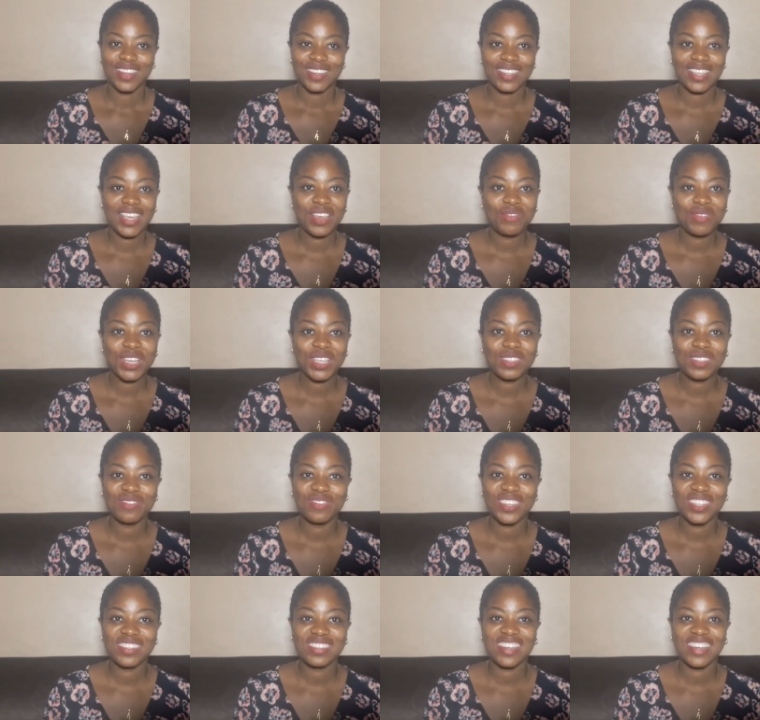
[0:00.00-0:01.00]
Okay, my
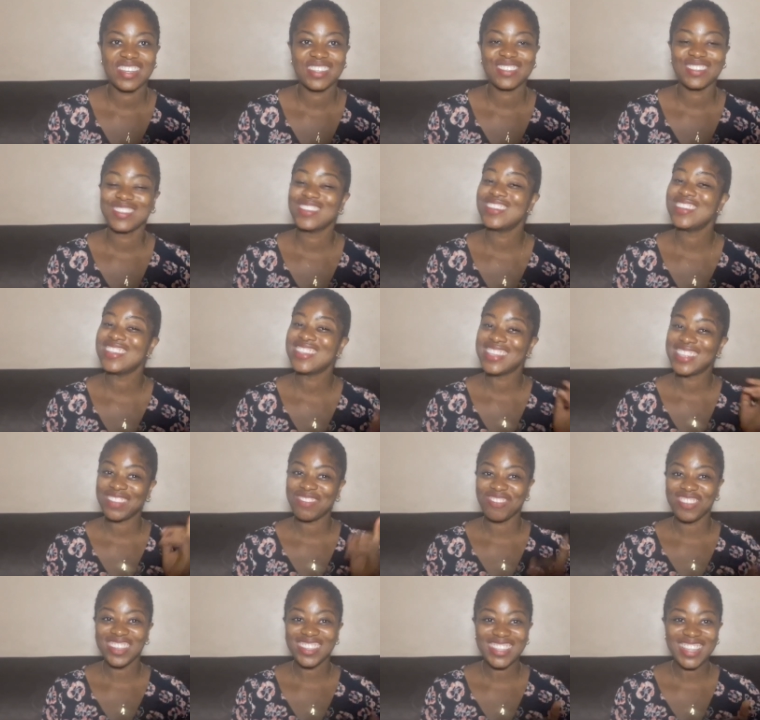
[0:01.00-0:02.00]
superstars, so
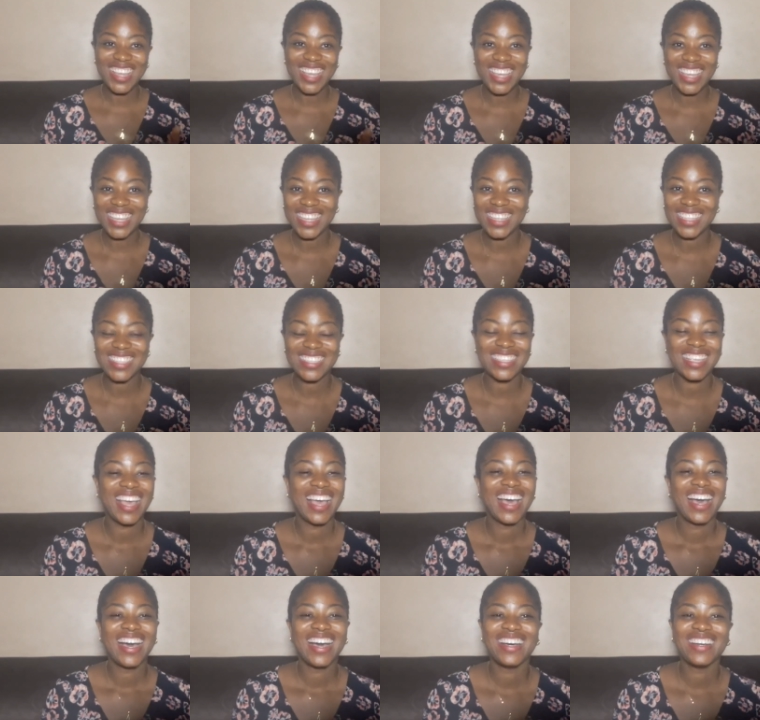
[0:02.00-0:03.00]
keep a date.
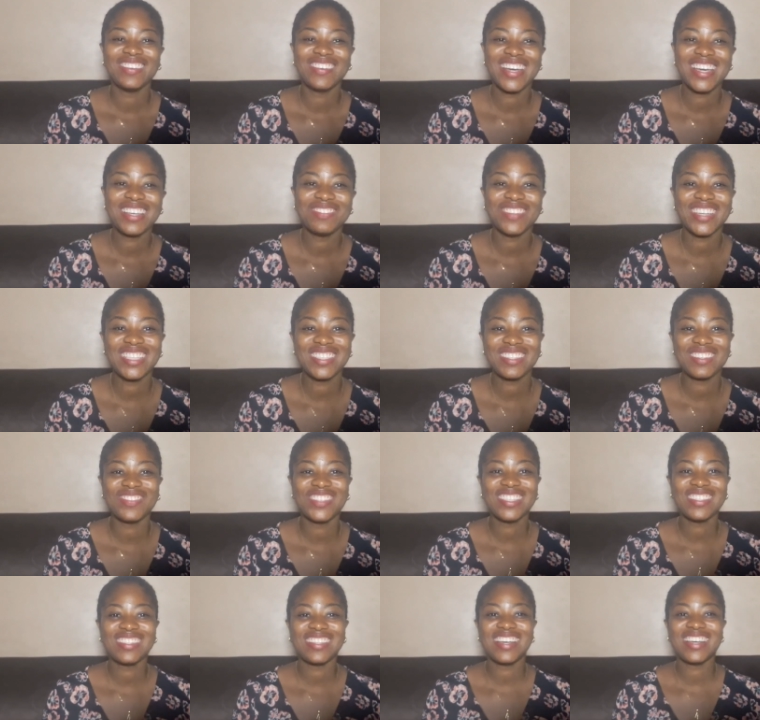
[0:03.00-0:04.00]
All right, my
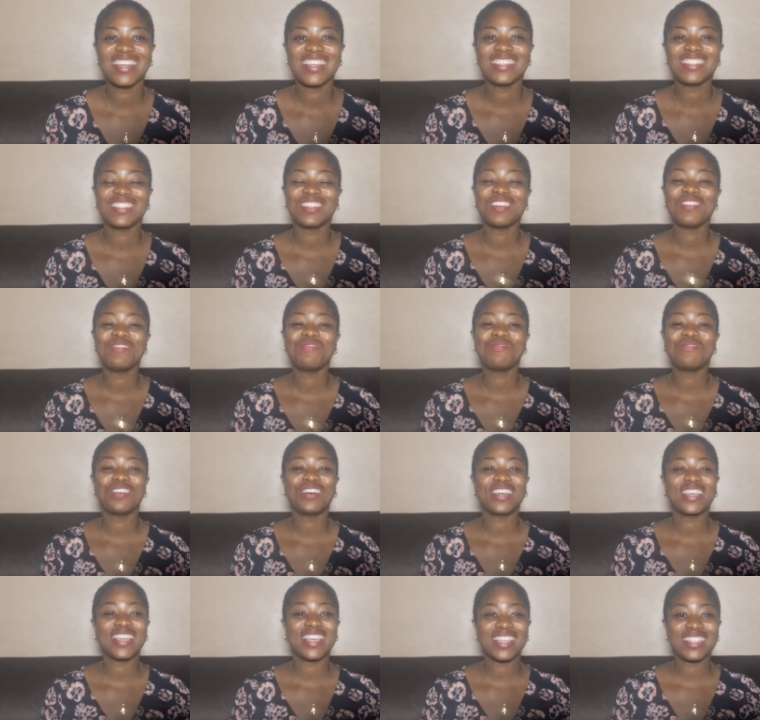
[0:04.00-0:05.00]
superstars, don't
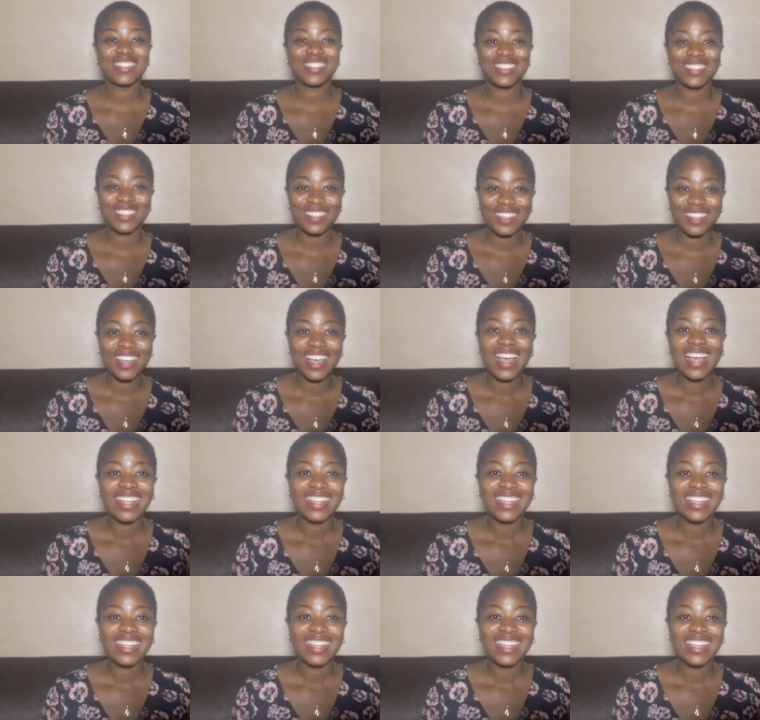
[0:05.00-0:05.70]
forget to